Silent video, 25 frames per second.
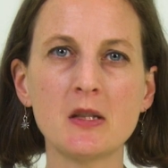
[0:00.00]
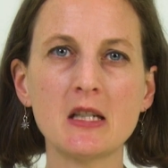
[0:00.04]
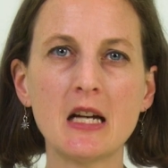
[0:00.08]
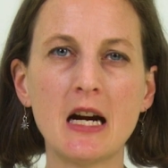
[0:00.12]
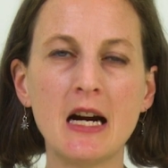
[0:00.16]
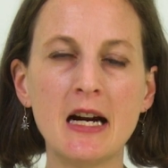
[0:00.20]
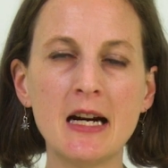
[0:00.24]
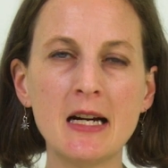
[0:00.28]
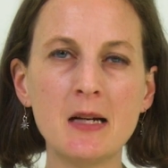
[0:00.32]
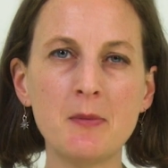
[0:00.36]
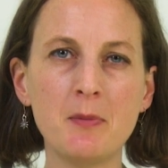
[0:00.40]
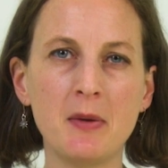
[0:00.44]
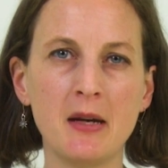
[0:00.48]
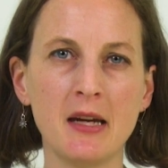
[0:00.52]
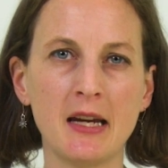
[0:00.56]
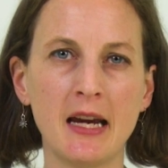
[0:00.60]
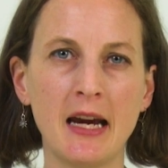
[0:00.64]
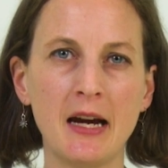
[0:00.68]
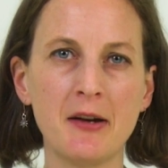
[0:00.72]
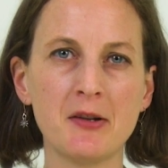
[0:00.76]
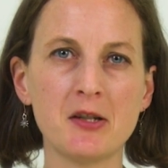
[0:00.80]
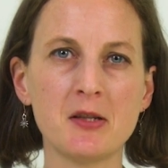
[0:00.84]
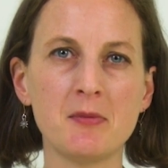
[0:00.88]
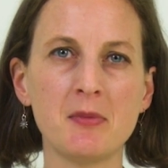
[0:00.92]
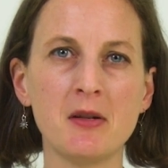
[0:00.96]
which I pick
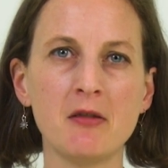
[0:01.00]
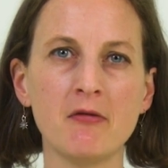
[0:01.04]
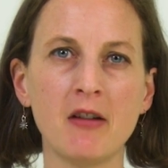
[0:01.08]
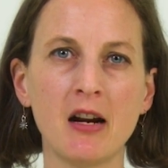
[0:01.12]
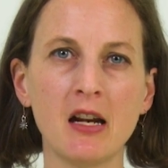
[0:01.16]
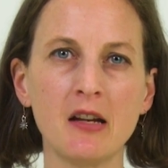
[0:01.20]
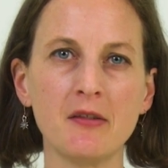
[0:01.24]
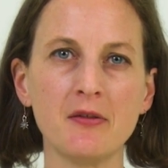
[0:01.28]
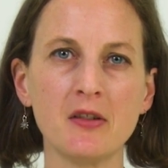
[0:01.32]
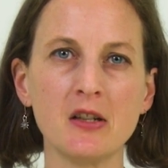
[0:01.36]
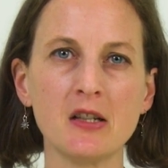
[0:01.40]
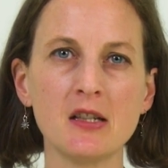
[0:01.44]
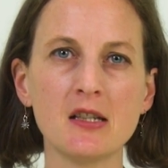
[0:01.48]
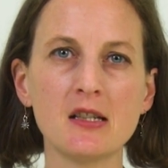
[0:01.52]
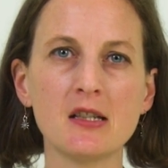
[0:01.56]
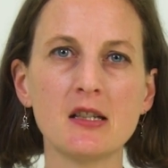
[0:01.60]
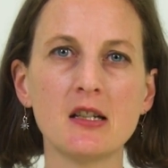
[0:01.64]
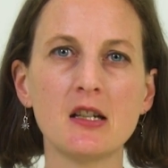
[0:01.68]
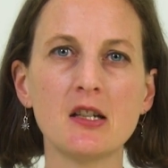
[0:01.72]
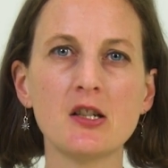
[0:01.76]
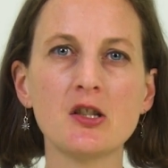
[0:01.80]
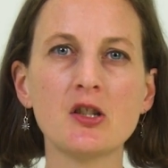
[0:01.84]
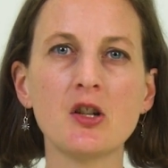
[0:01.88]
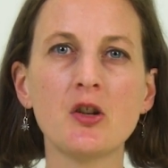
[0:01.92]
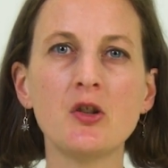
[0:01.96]
out to be relevant
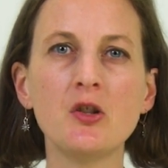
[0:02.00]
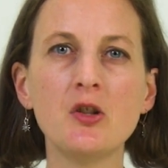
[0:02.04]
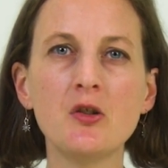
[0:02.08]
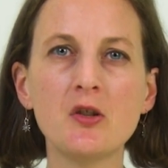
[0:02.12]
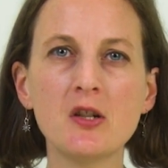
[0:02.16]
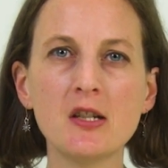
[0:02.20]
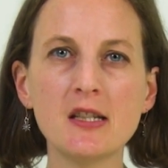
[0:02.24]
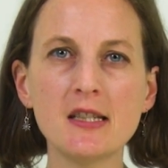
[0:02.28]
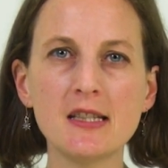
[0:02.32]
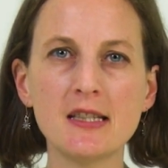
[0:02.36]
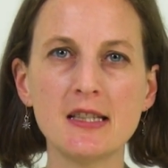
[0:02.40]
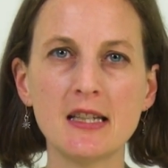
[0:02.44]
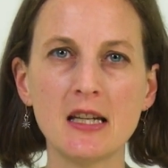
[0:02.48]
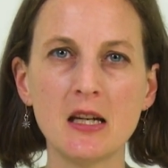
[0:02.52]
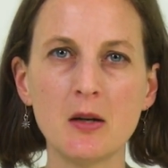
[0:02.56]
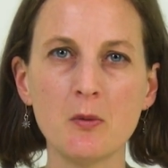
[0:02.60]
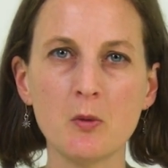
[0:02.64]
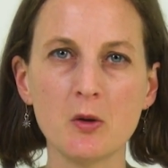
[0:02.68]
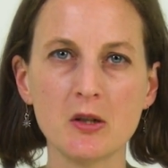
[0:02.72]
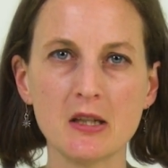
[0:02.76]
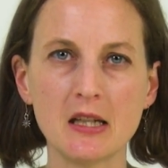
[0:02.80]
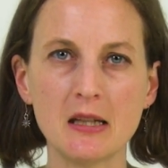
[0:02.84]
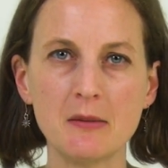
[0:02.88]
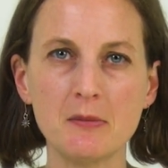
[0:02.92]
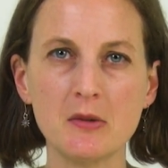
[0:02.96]
so you can see
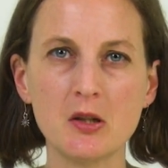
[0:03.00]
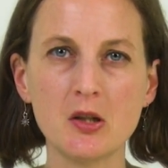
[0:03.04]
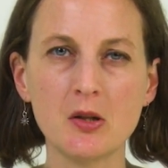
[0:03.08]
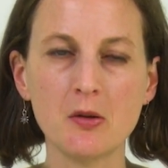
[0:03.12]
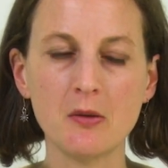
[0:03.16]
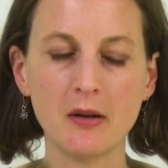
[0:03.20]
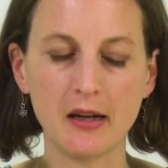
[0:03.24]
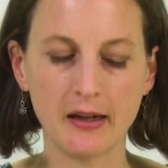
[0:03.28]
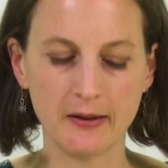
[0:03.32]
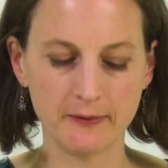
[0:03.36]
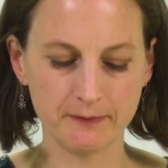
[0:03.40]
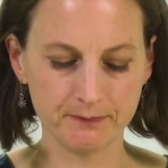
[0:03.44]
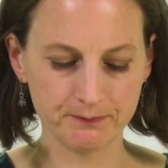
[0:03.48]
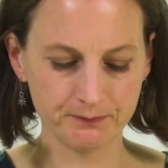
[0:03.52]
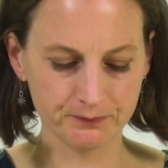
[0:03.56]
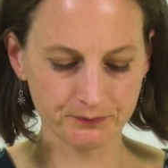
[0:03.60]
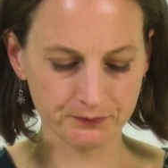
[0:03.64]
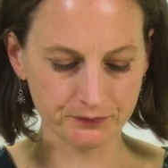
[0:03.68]
what I'm doing.